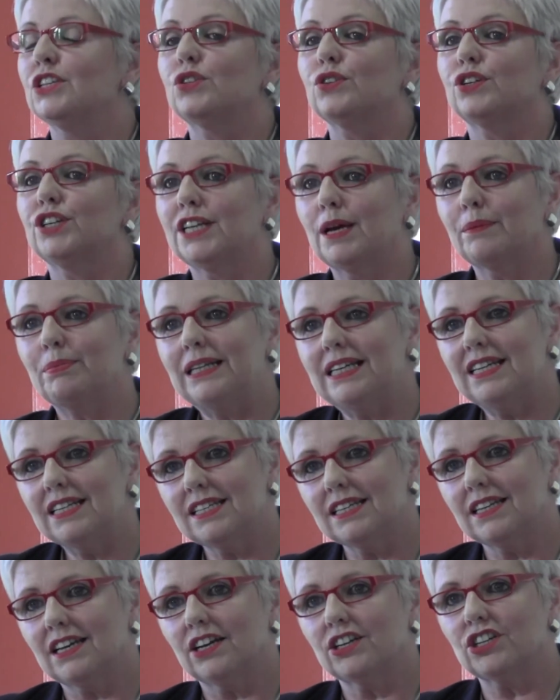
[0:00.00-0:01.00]
So can I
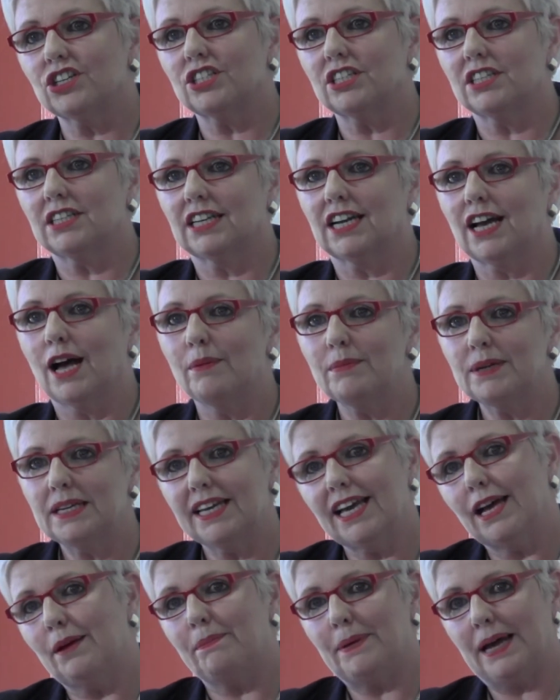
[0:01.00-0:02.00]
please encourage you to come
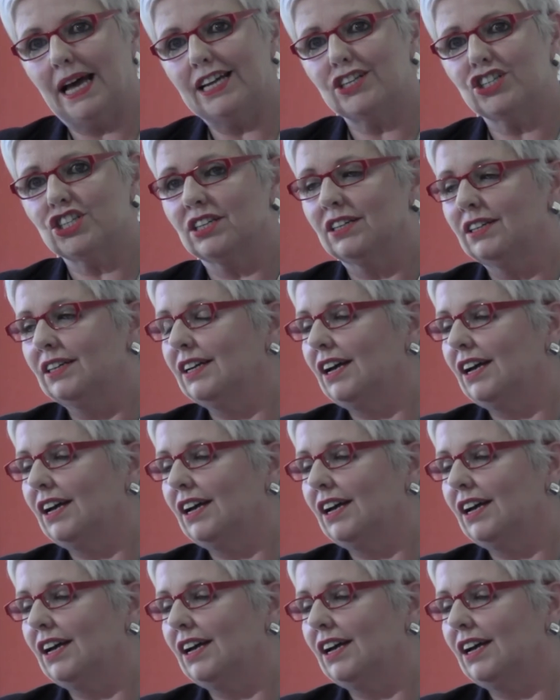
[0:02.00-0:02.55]
and get a badge,